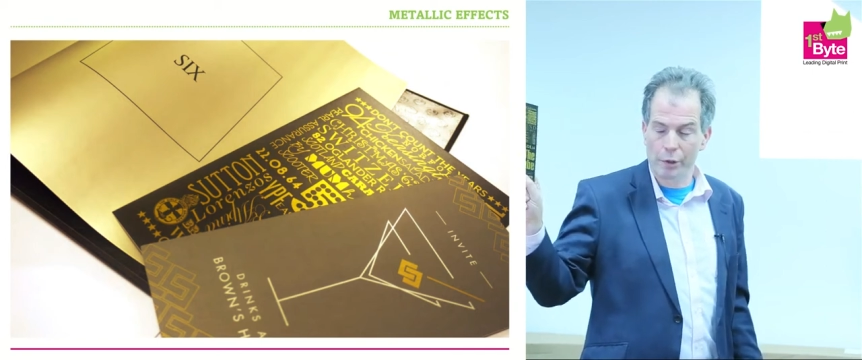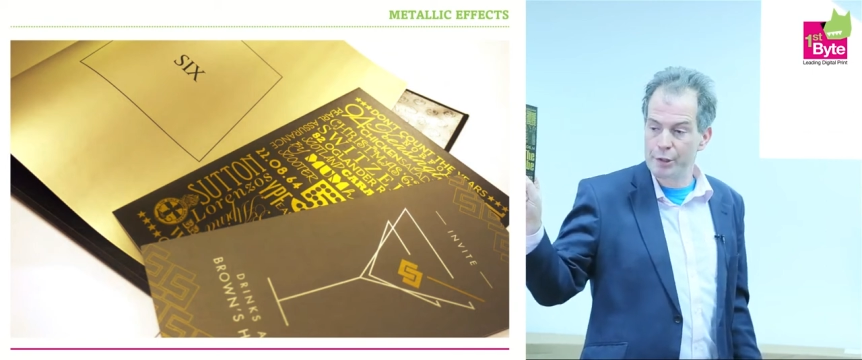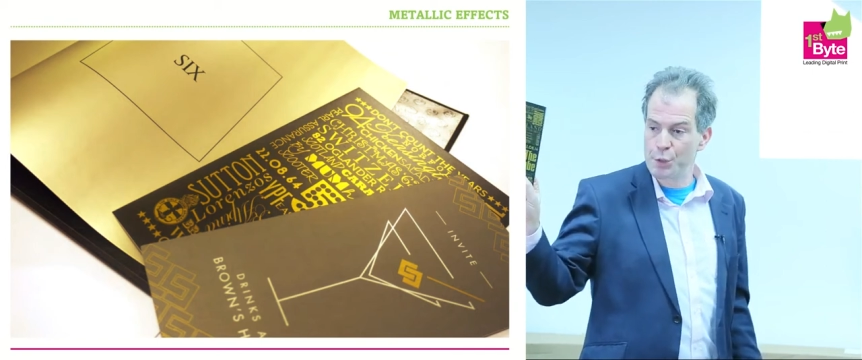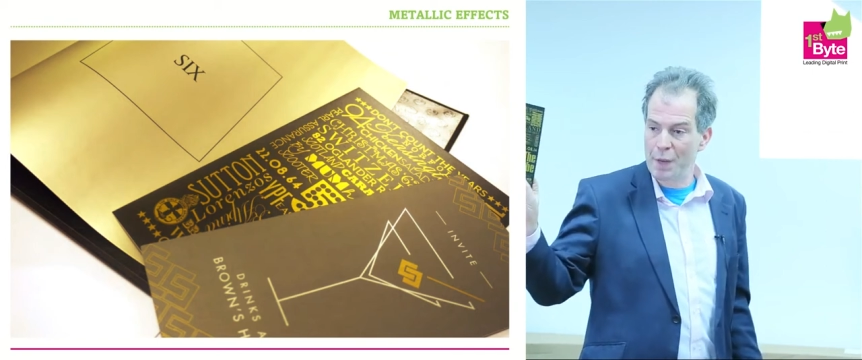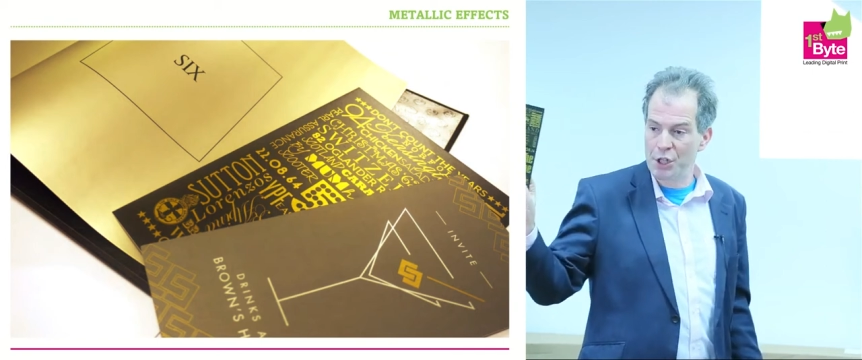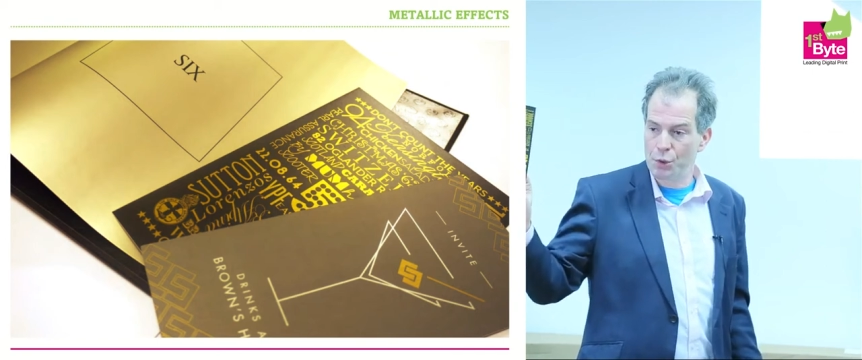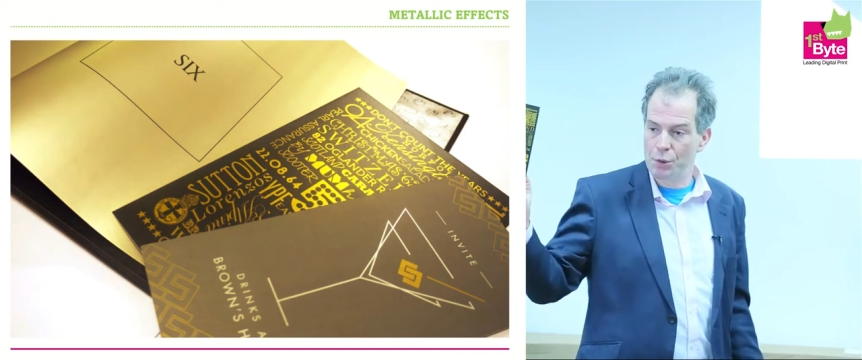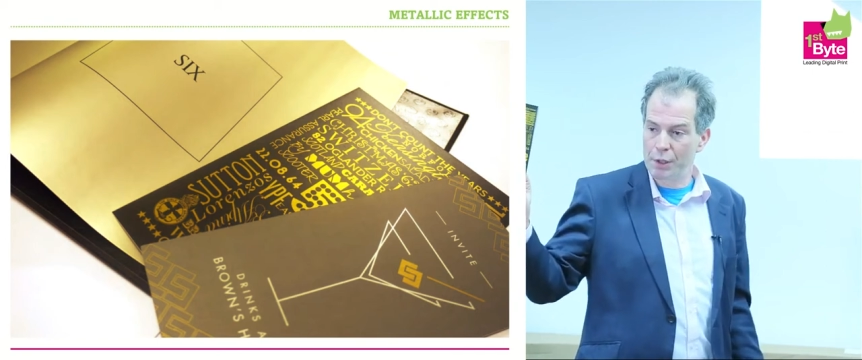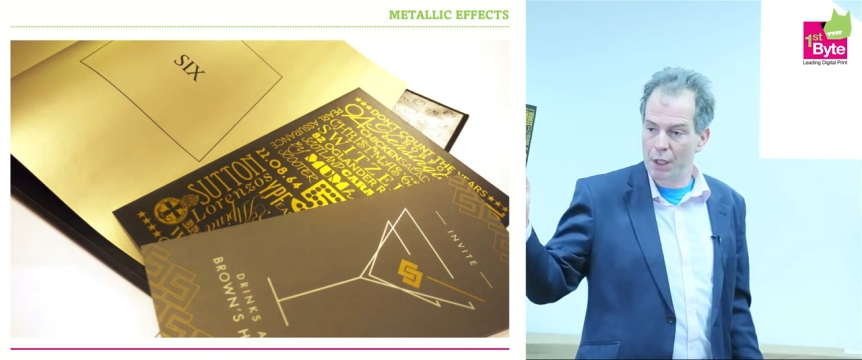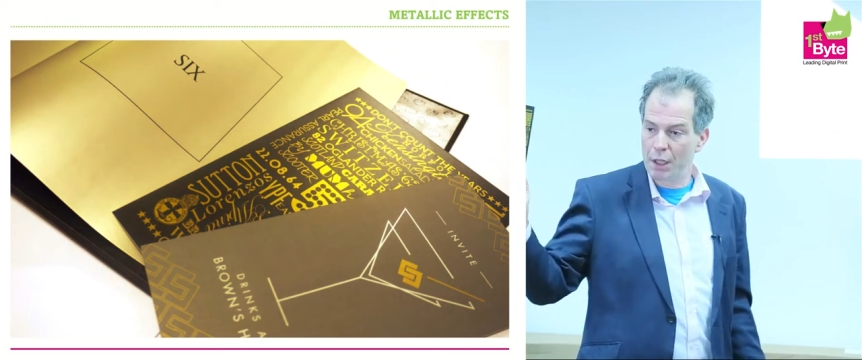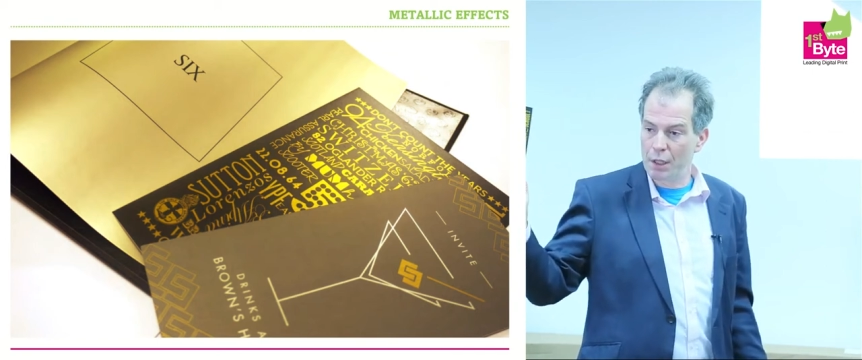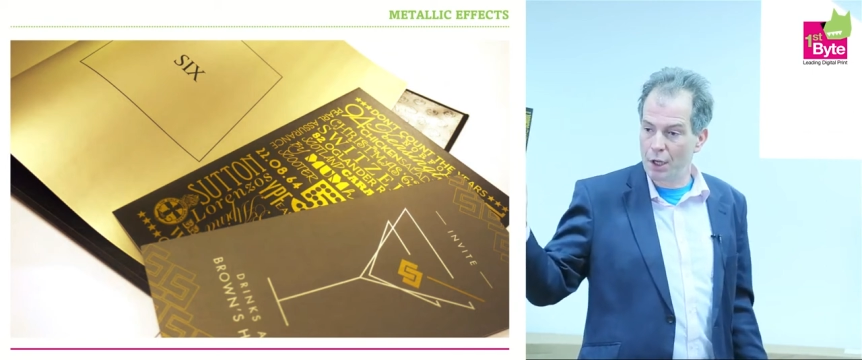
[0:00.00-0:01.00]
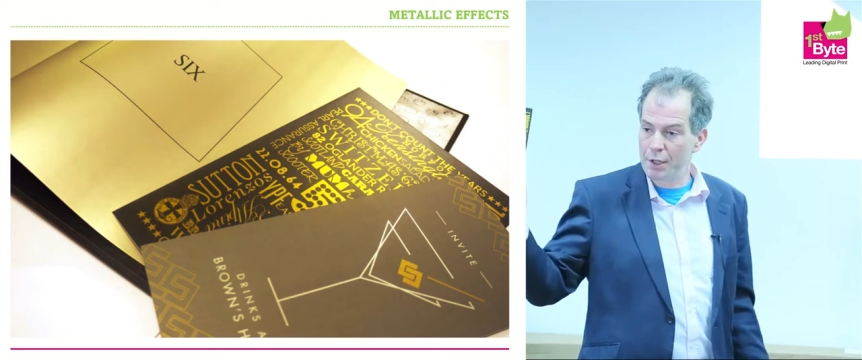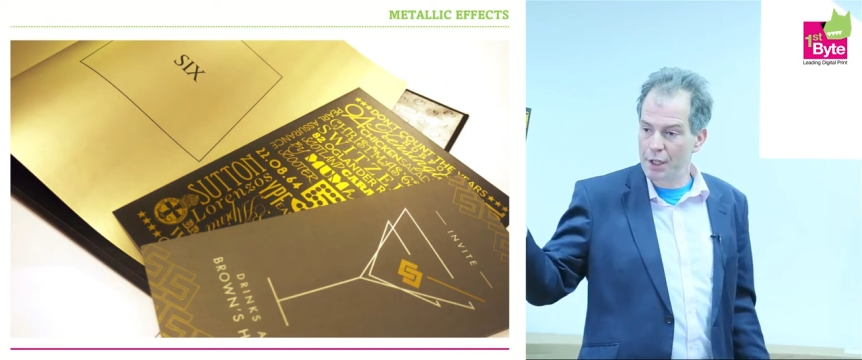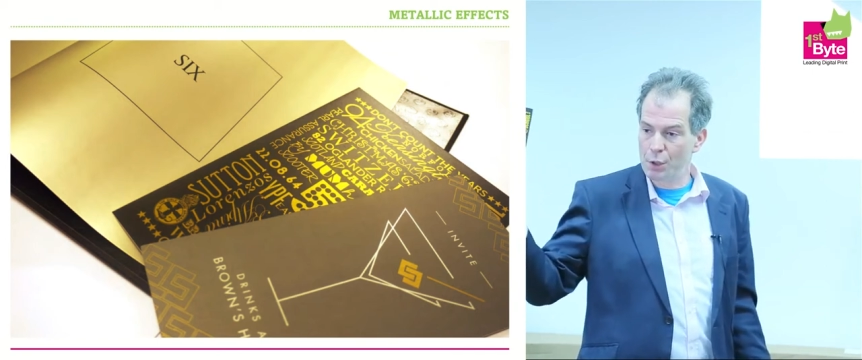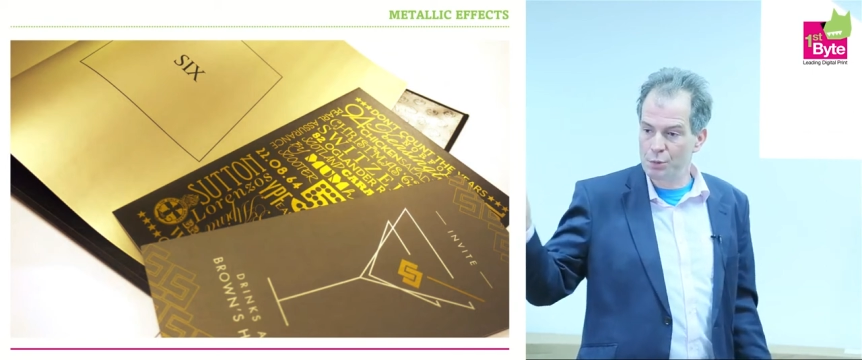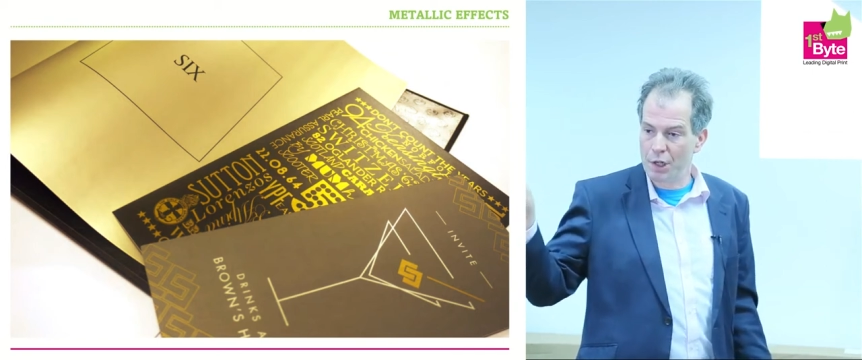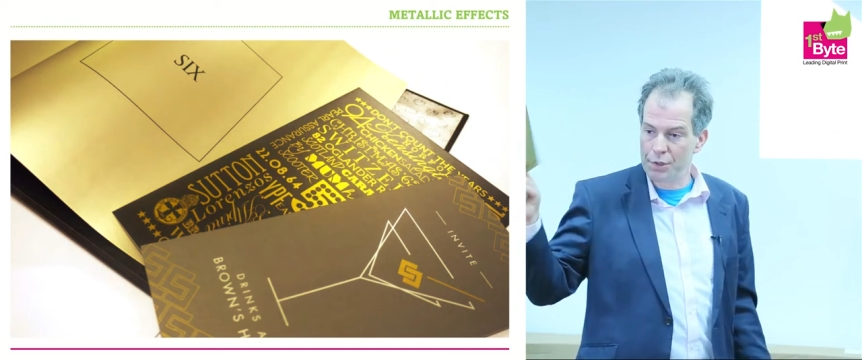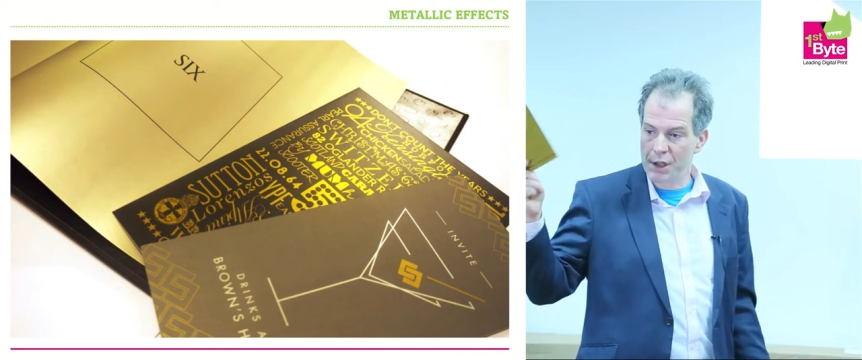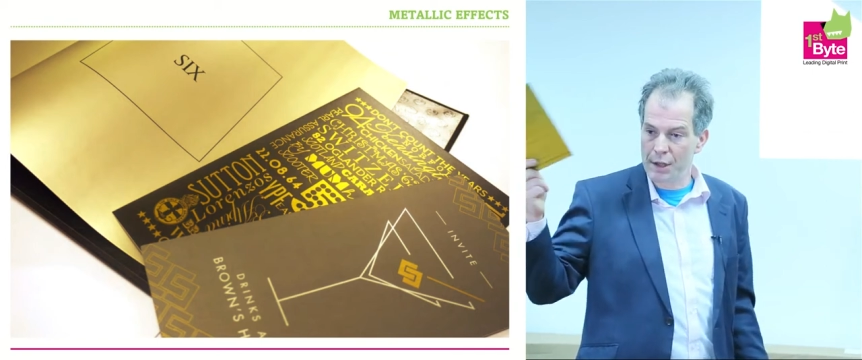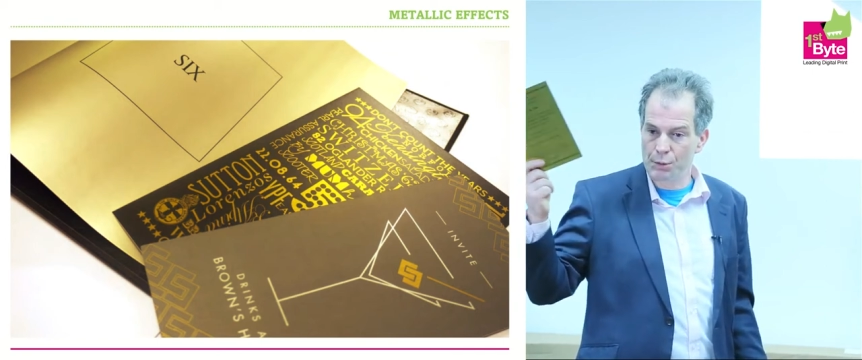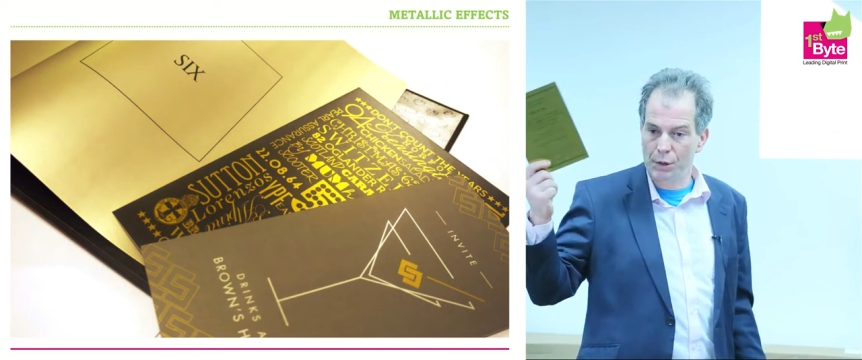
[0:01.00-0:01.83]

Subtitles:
or a special on a litho process